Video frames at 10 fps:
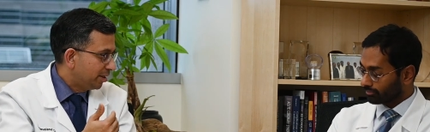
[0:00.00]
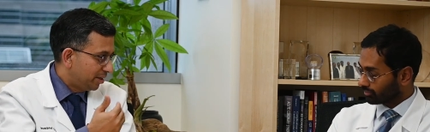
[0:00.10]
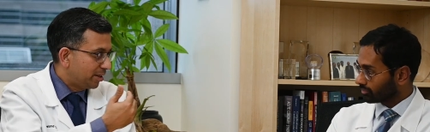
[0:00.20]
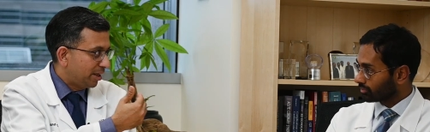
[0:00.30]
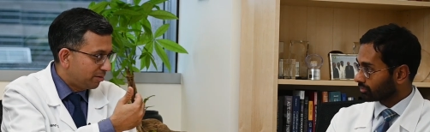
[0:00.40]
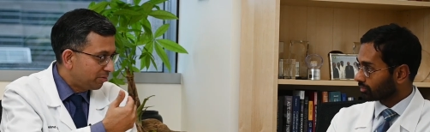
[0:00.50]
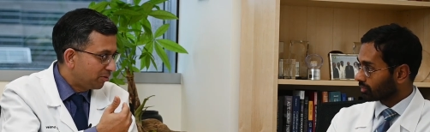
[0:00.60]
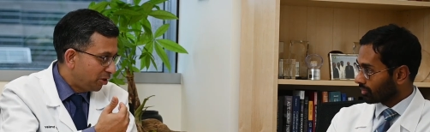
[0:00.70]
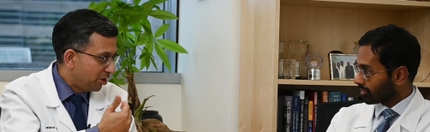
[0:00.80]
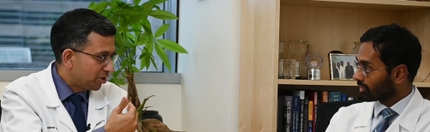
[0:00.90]
Speaker 1: Is that
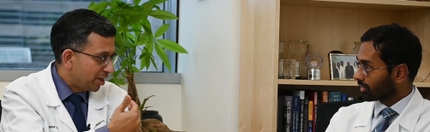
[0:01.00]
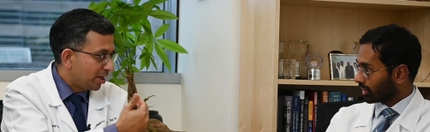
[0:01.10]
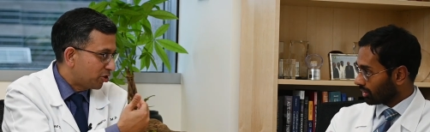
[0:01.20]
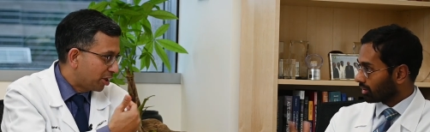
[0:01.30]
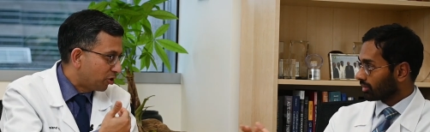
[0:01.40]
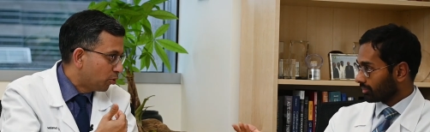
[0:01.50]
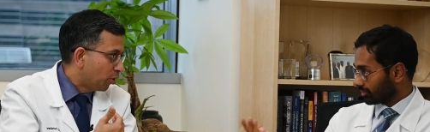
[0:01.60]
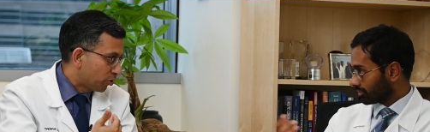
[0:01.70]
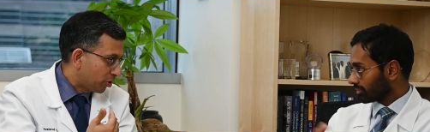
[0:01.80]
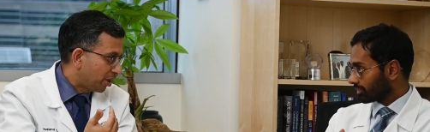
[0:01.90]
the sense that you
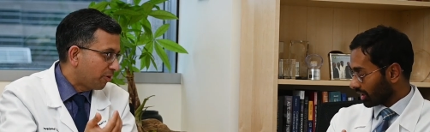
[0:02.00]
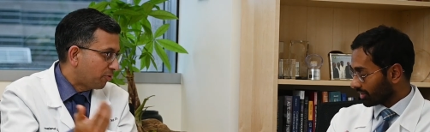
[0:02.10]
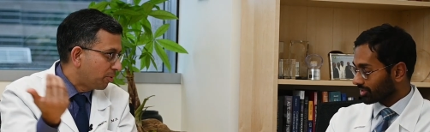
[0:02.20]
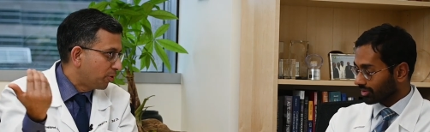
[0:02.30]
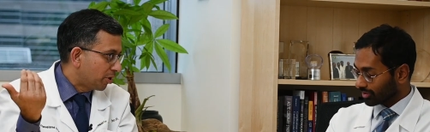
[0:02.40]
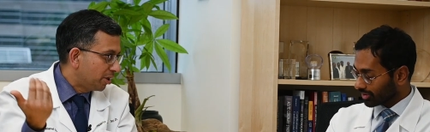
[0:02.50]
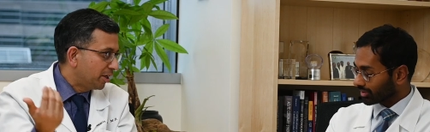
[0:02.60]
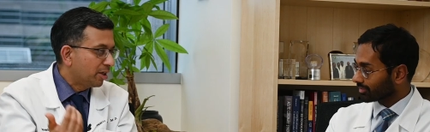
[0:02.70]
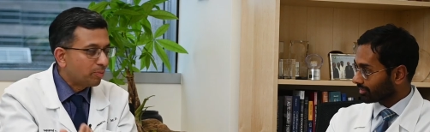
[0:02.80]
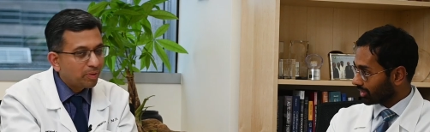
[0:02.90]
also have from your
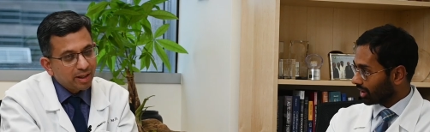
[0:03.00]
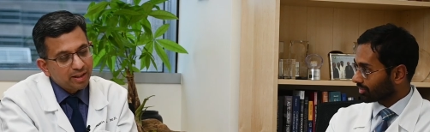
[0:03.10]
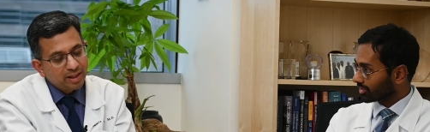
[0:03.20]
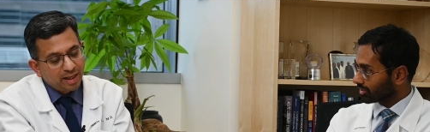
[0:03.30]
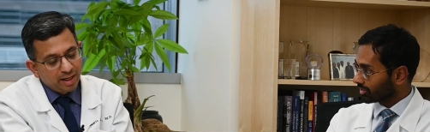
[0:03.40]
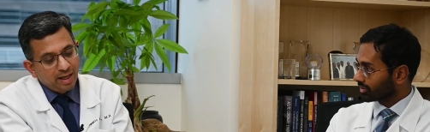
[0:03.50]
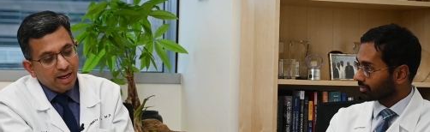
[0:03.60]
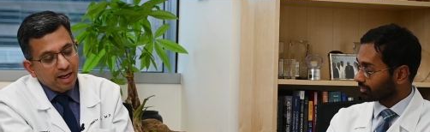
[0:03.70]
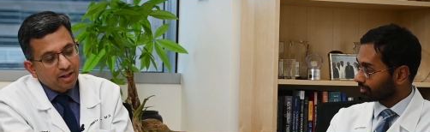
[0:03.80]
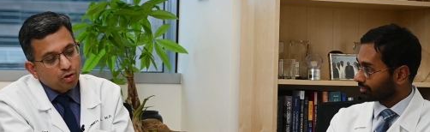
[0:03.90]
clinical practice?
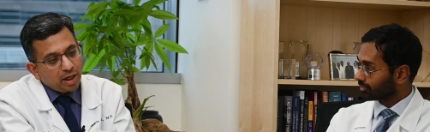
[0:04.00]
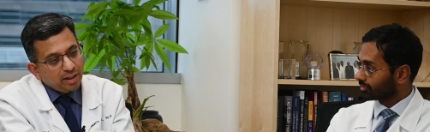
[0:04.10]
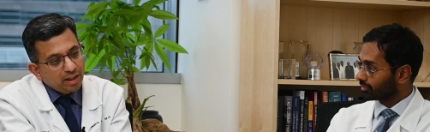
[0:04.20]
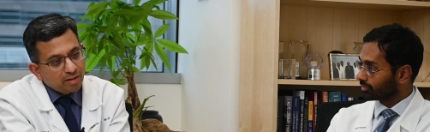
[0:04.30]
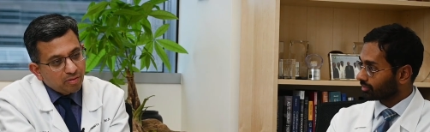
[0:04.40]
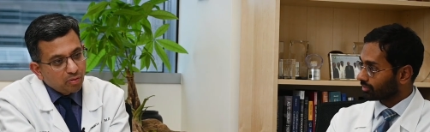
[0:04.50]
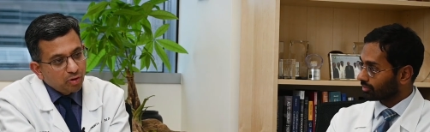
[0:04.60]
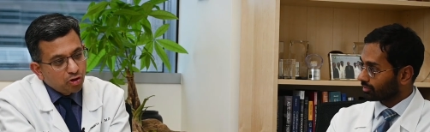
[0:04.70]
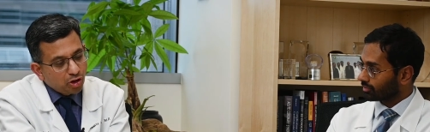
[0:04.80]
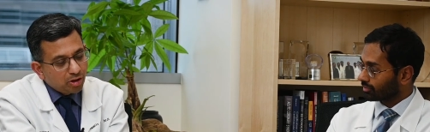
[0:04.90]
Absolutely. And so I think
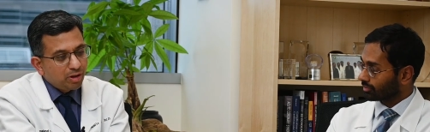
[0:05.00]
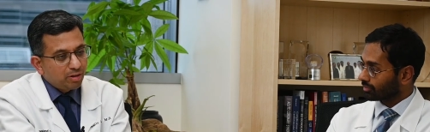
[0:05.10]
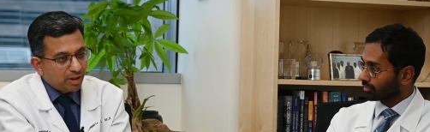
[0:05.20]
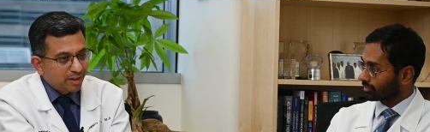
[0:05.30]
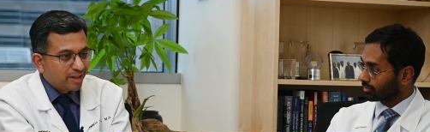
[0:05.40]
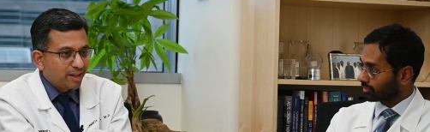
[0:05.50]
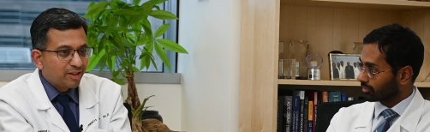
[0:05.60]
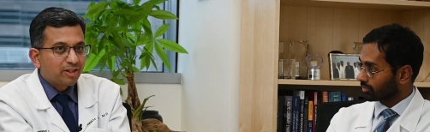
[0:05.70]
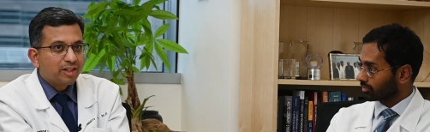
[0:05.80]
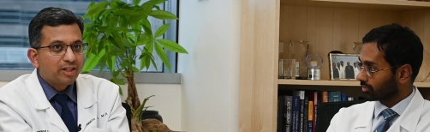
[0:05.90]
the general
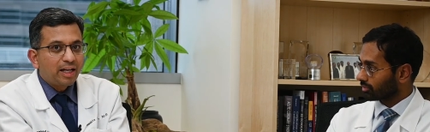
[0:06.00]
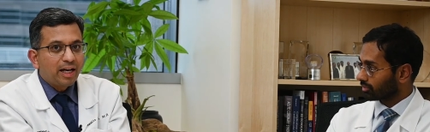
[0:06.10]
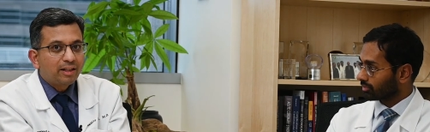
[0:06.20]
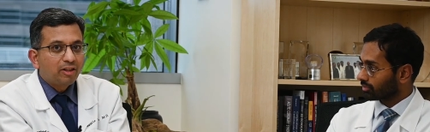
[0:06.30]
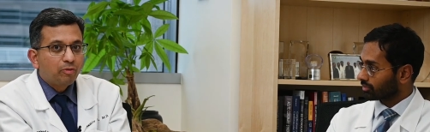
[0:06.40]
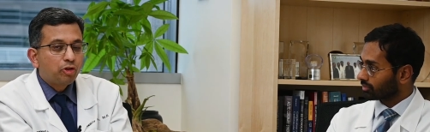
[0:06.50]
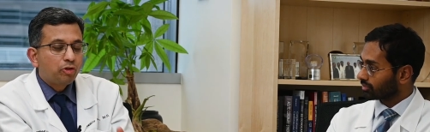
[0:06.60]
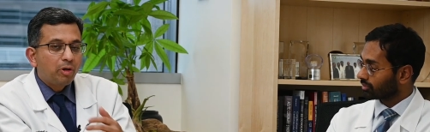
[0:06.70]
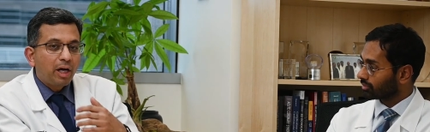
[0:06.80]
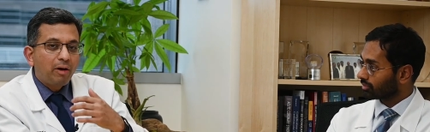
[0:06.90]
consensus is that we
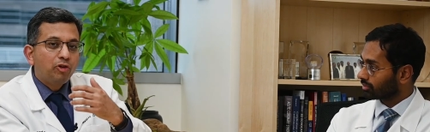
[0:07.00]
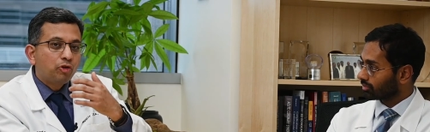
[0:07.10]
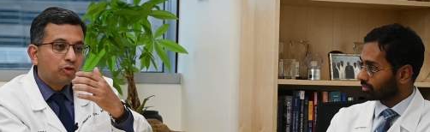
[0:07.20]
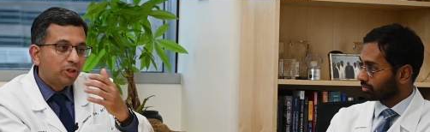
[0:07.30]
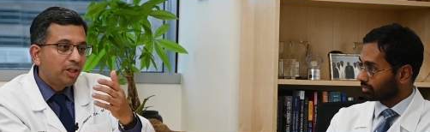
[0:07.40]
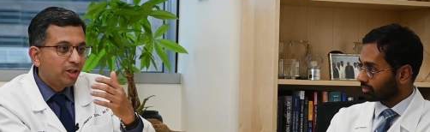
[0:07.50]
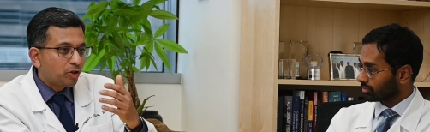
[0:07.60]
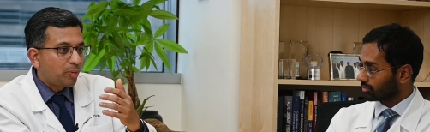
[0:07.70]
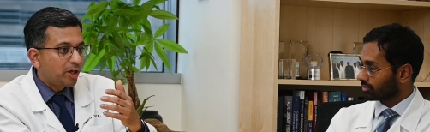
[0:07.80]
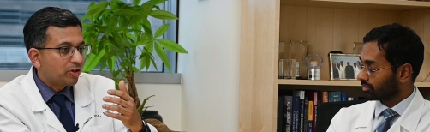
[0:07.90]
should see
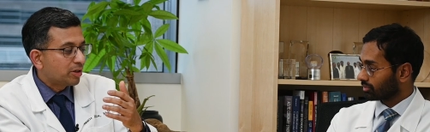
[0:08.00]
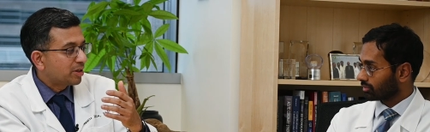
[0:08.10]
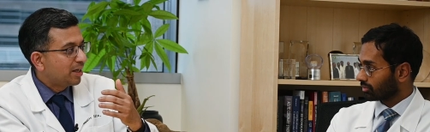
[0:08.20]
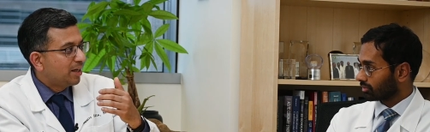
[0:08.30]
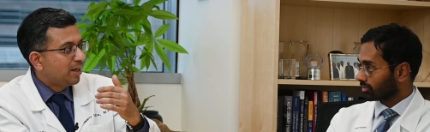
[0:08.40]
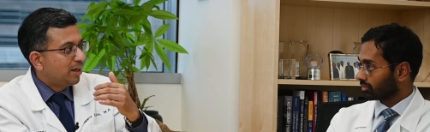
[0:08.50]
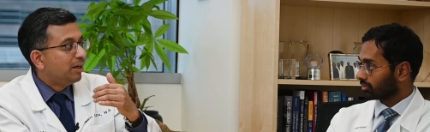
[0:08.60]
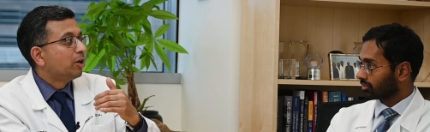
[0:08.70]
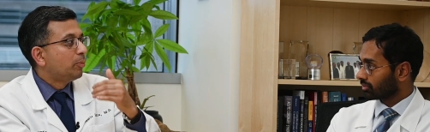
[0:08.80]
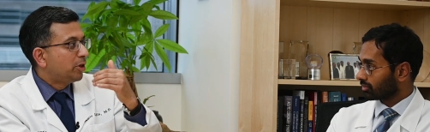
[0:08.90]
these patients a
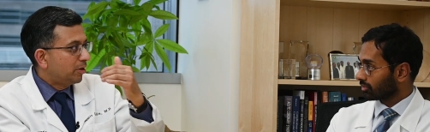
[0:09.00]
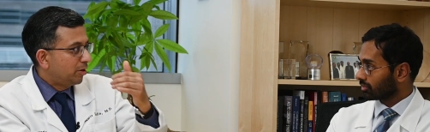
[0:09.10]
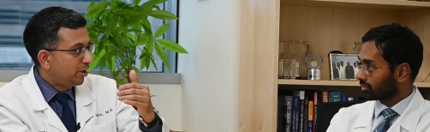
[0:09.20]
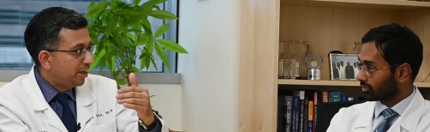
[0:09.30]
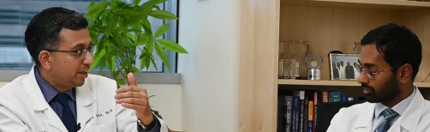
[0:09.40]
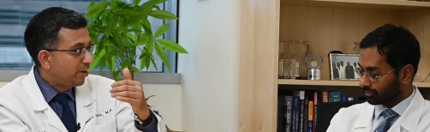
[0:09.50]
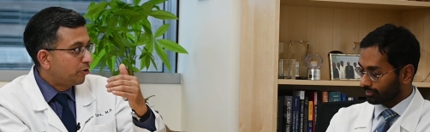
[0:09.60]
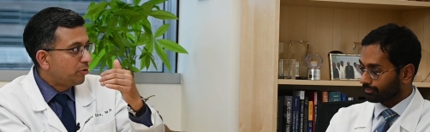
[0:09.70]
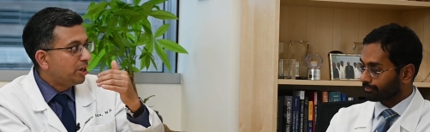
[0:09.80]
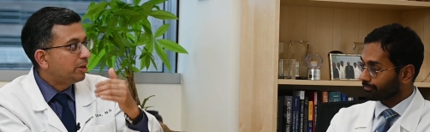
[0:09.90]
little bit early and
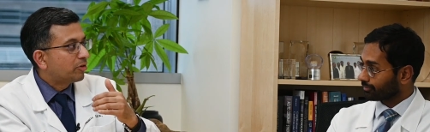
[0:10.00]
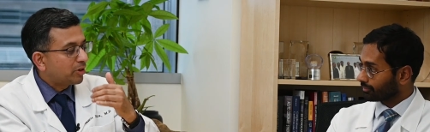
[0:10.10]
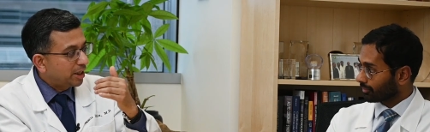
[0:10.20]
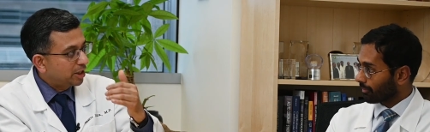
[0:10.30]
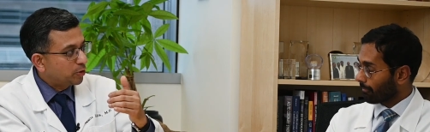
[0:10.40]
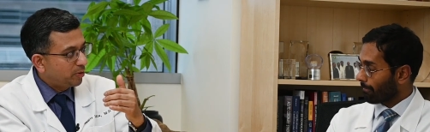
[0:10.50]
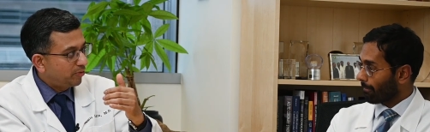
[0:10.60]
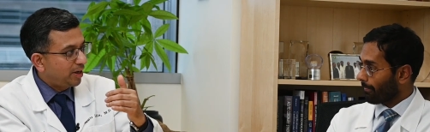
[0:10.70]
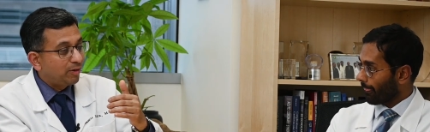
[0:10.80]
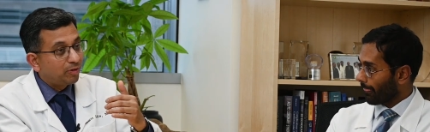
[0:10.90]
treat the tricuspid
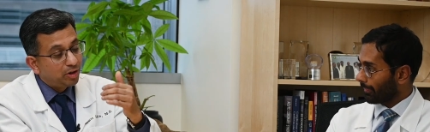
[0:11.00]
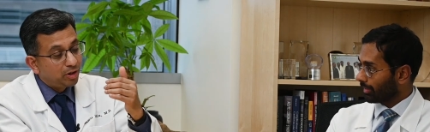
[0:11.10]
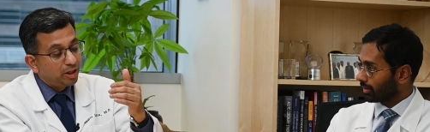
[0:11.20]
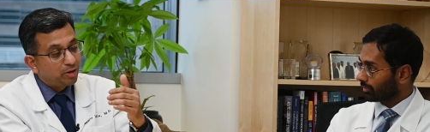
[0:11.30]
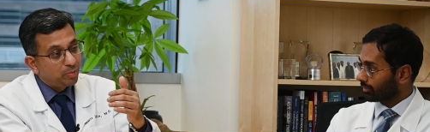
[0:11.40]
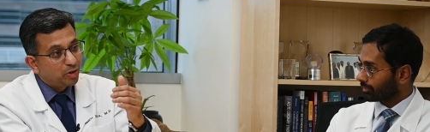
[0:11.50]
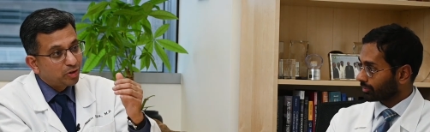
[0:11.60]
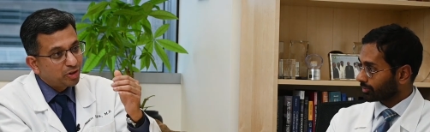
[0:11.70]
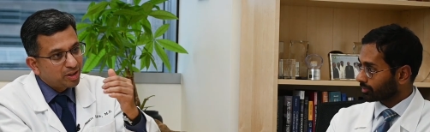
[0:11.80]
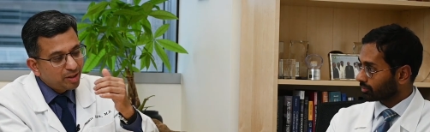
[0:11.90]
valve earlier,
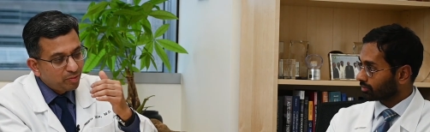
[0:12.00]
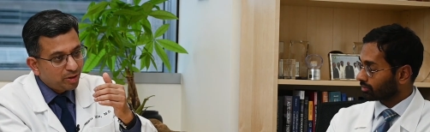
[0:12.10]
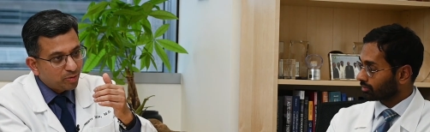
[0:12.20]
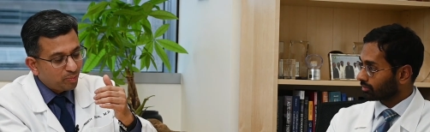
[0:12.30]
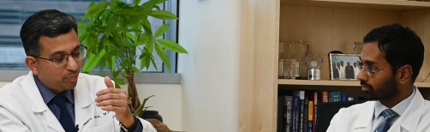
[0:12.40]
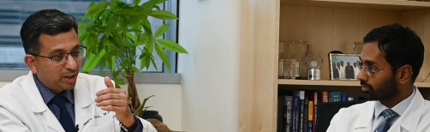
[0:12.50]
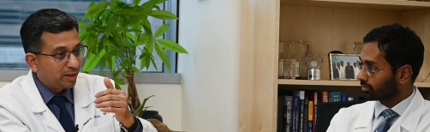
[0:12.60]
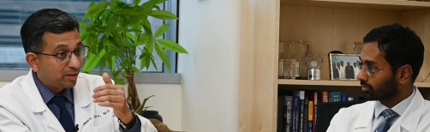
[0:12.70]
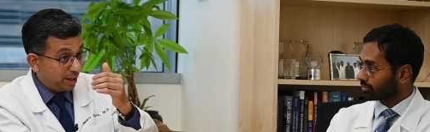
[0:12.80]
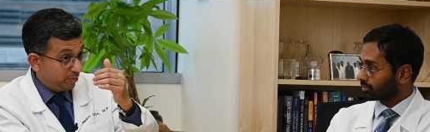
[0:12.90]
because the symptoms, by
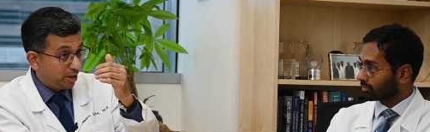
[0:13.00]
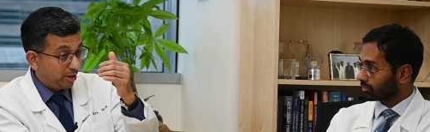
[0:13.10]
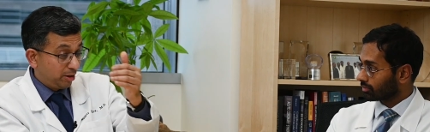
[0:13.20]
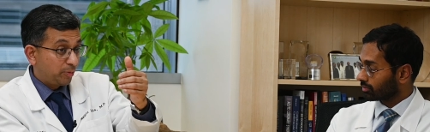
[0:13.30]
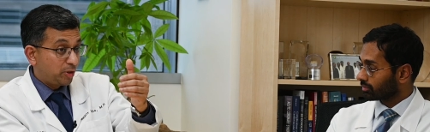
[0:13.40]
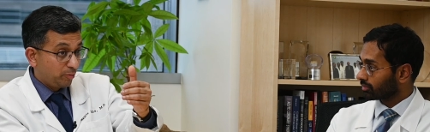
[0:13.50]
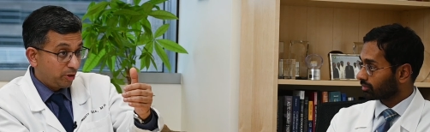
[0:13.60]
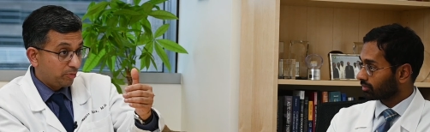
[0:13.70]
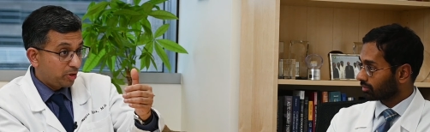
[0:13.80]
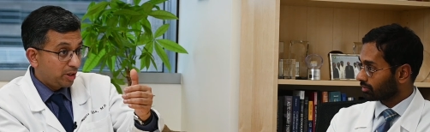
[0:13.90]
the time they develop
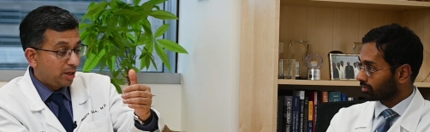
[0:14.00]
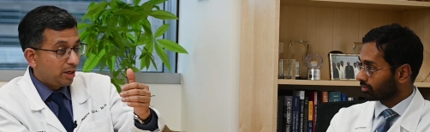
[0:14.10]
symptoms,